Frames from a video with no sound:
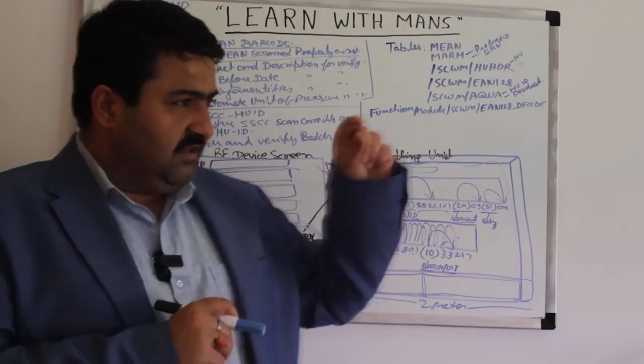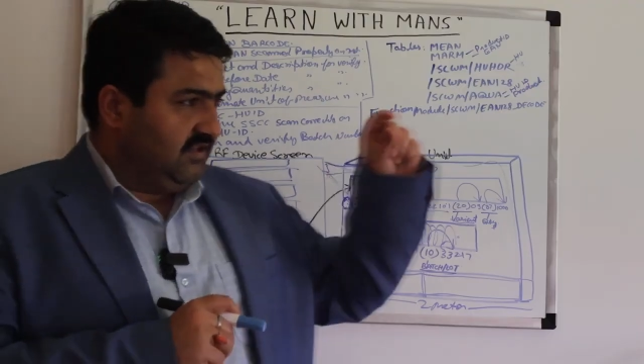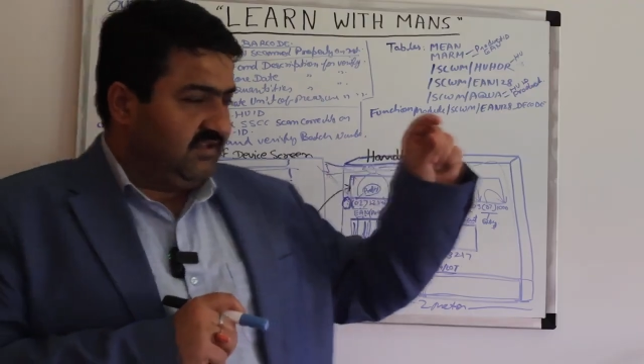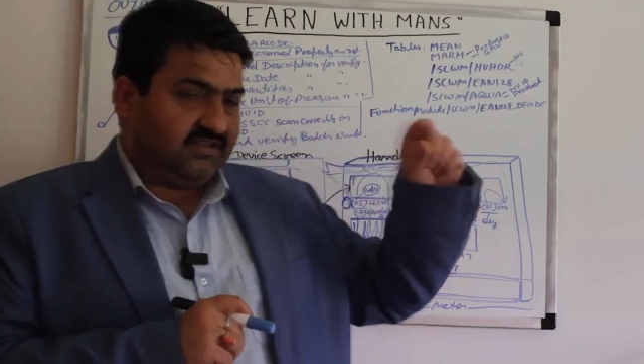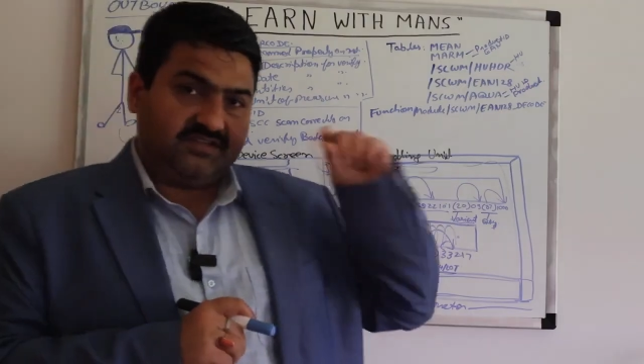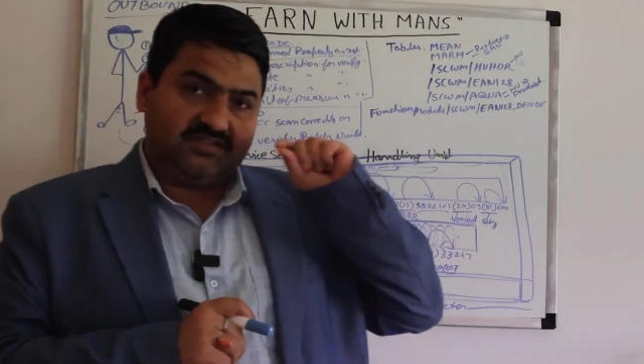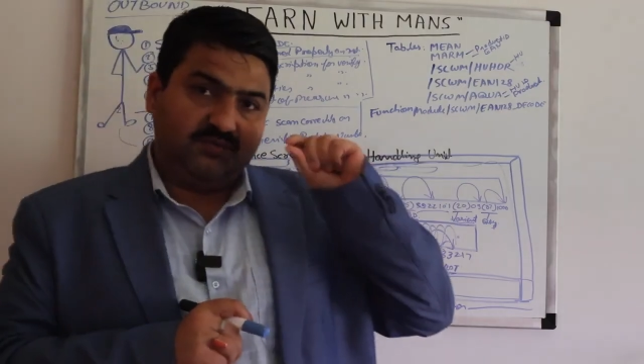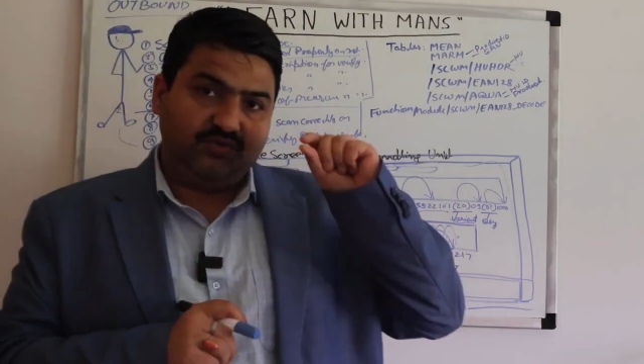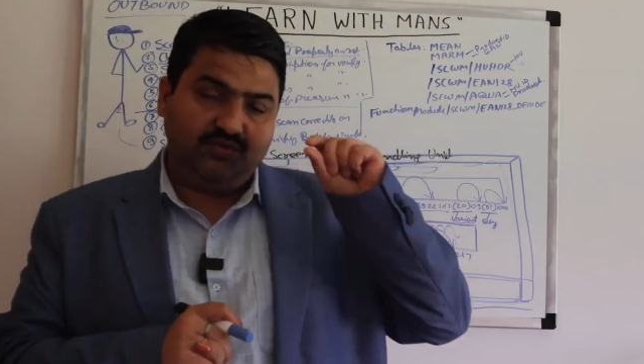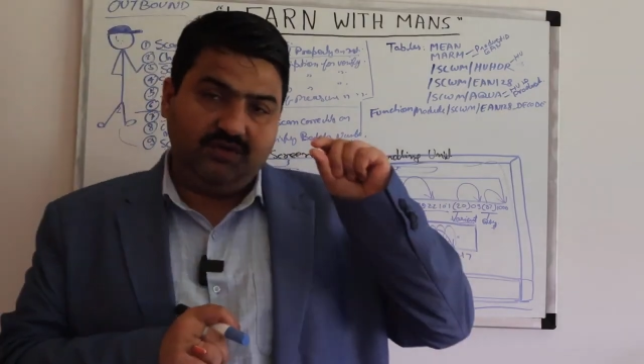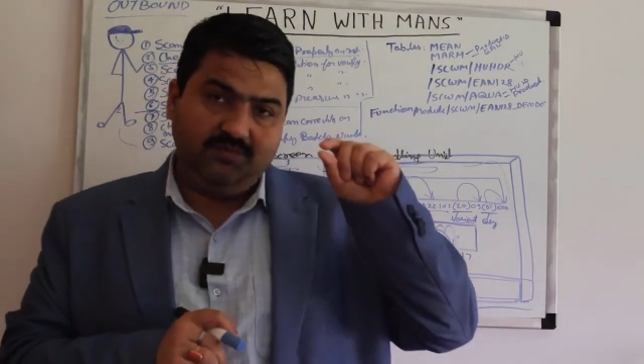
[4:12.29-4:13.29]
Then
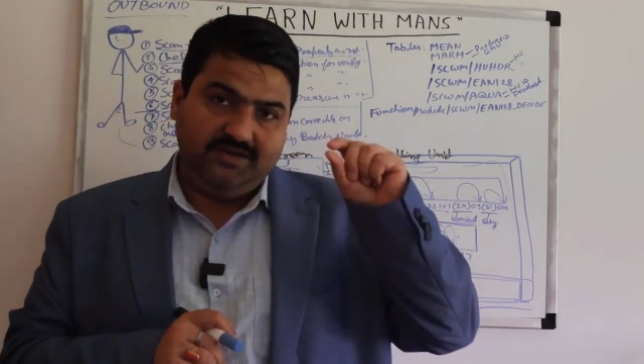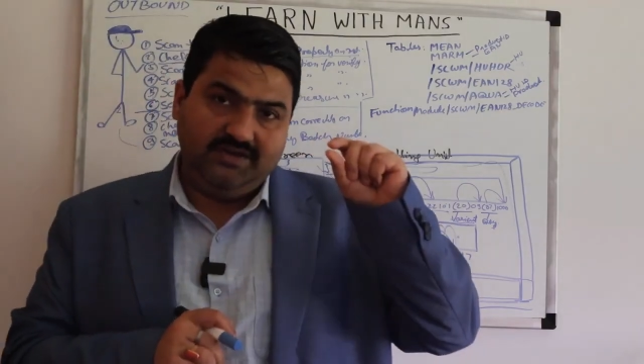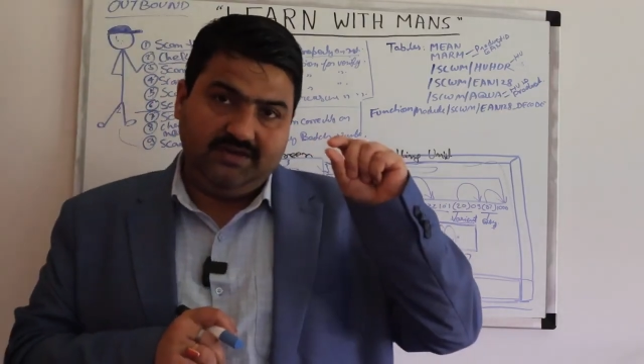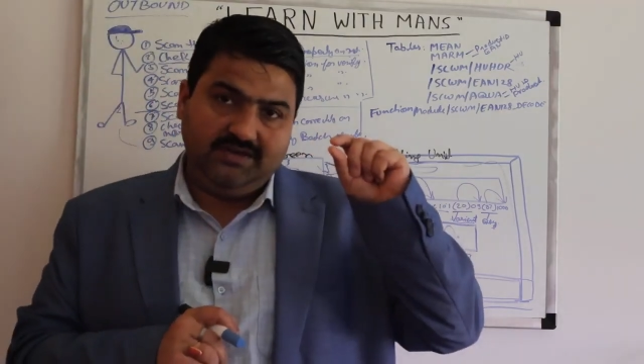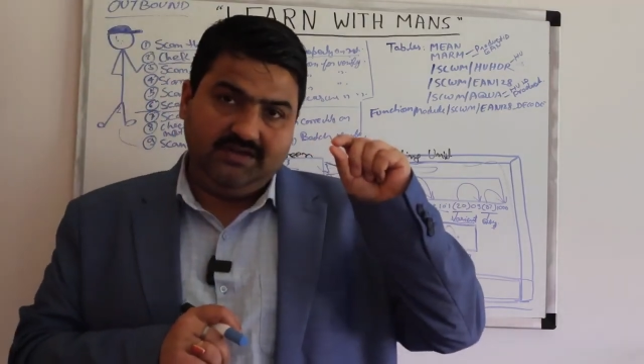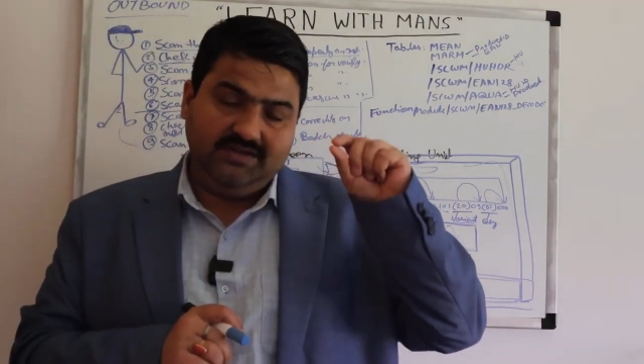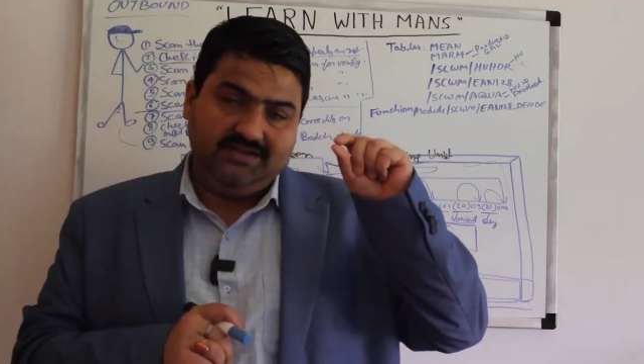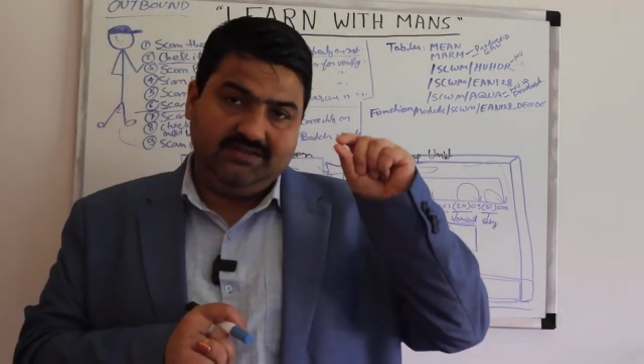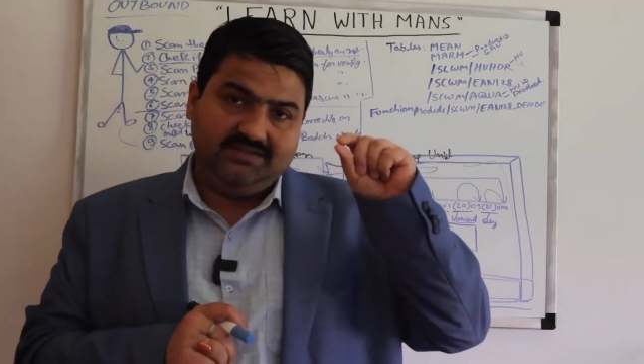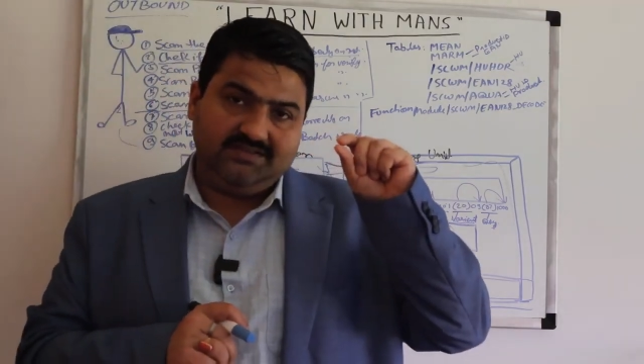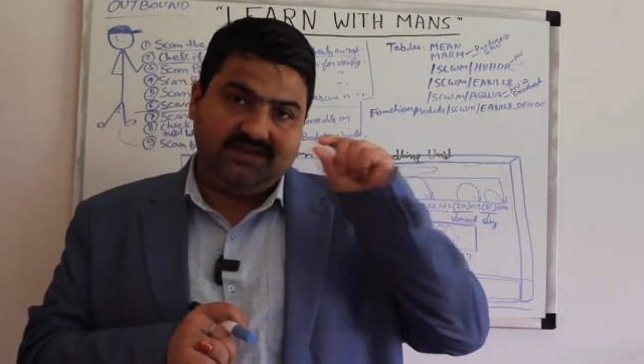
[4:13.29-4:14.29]
system should
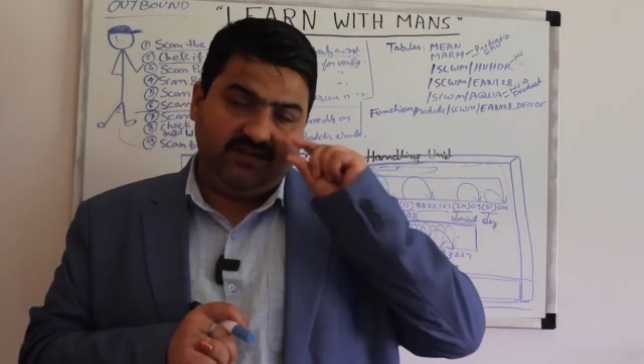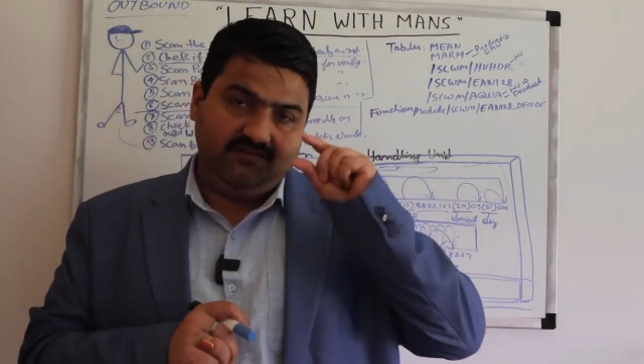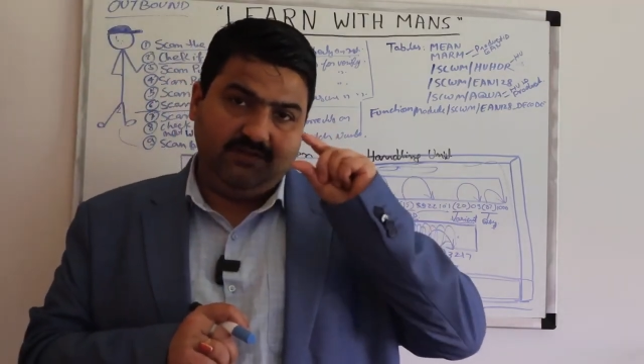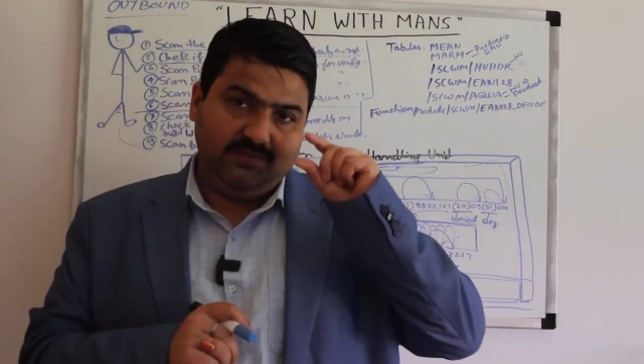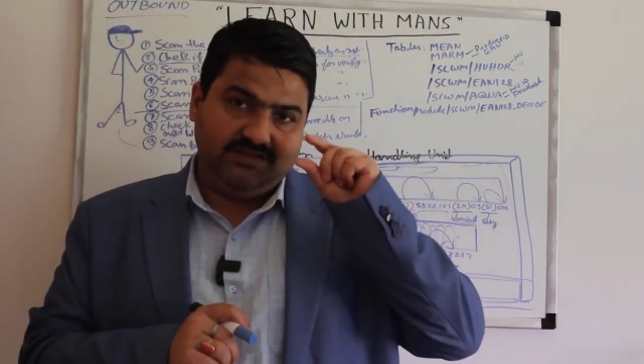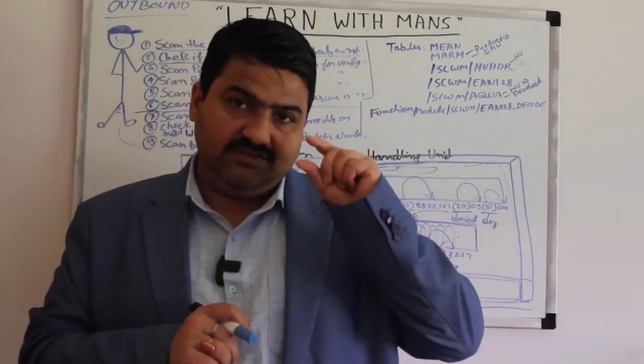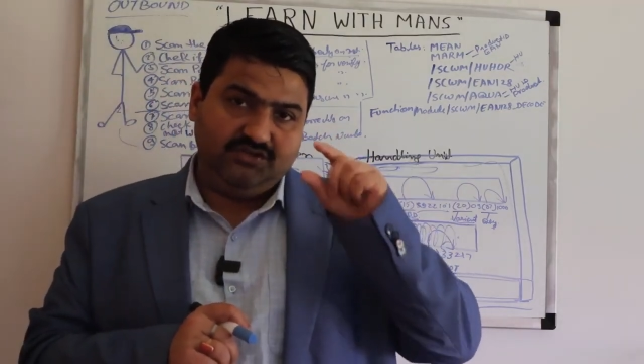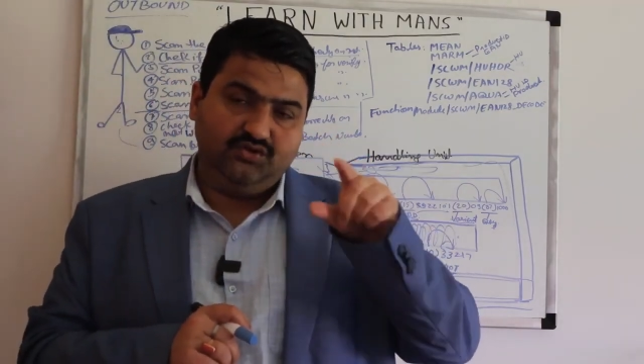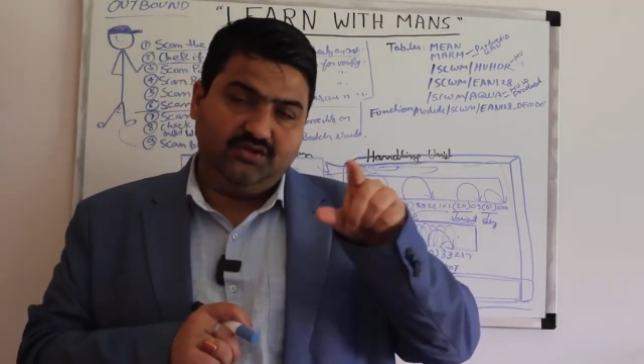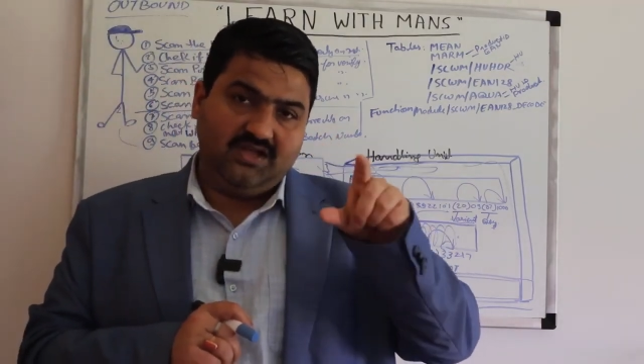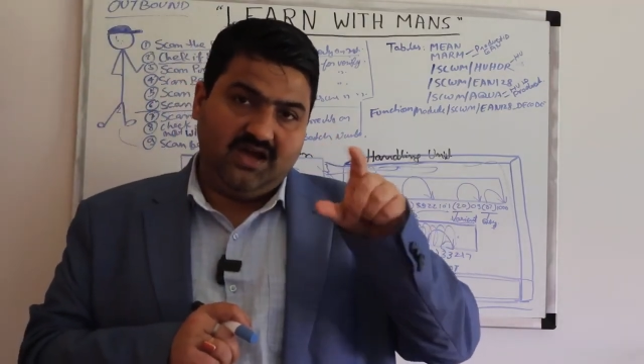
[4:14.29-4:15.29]
immediately send one
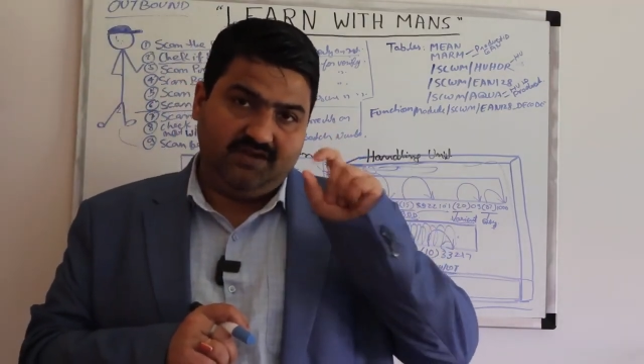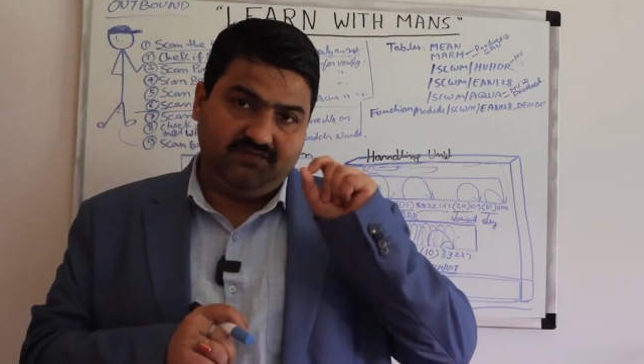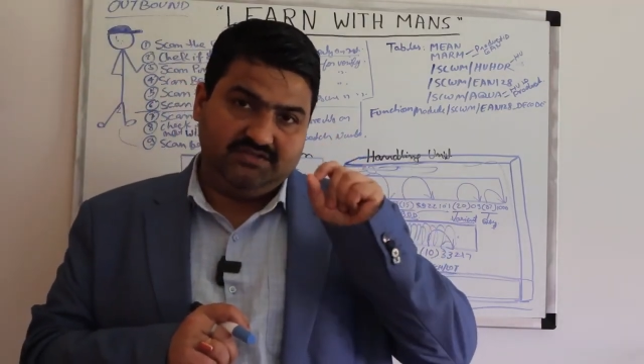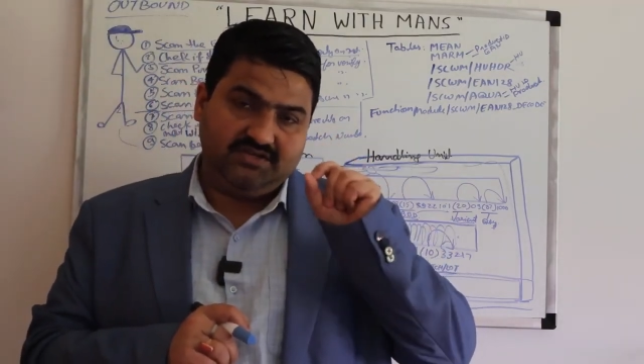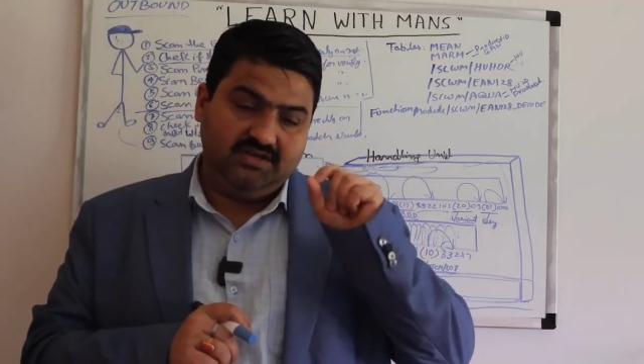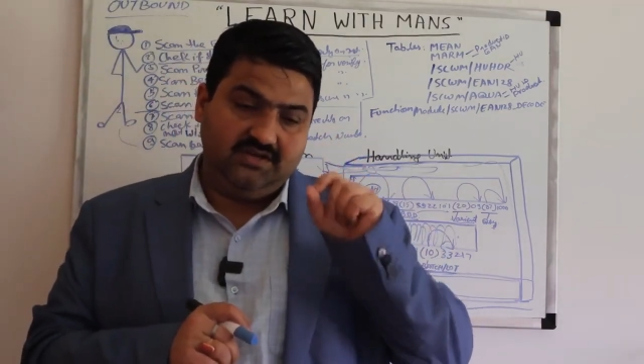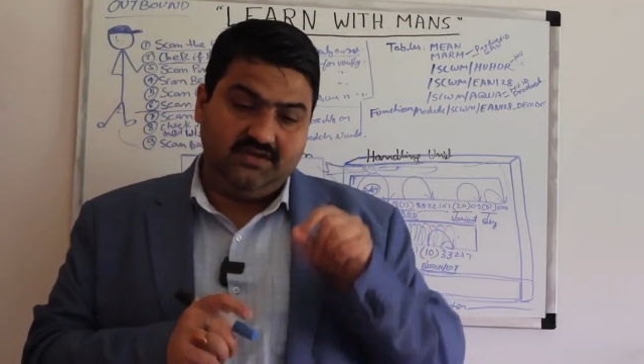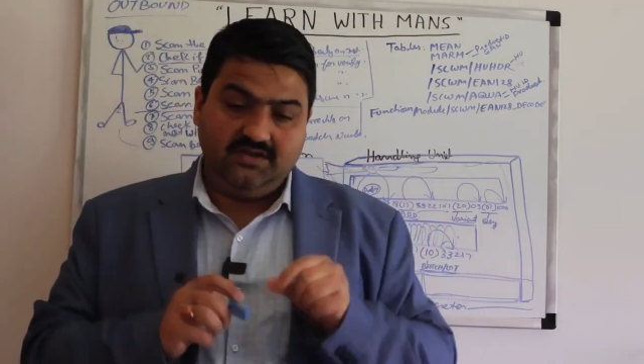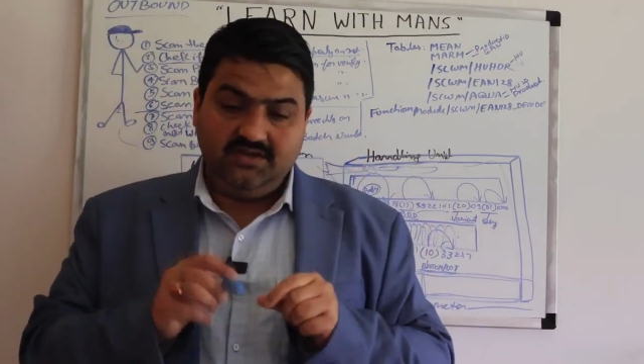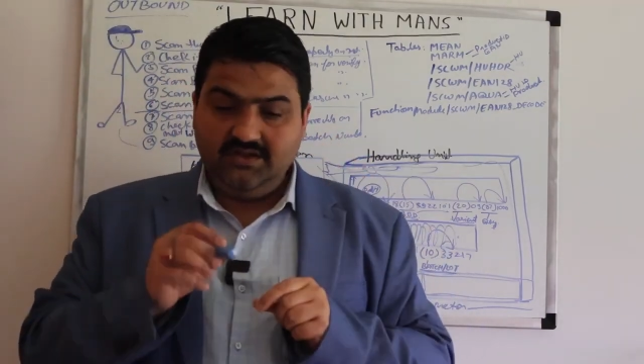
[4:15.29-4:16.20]
message on the RF screen,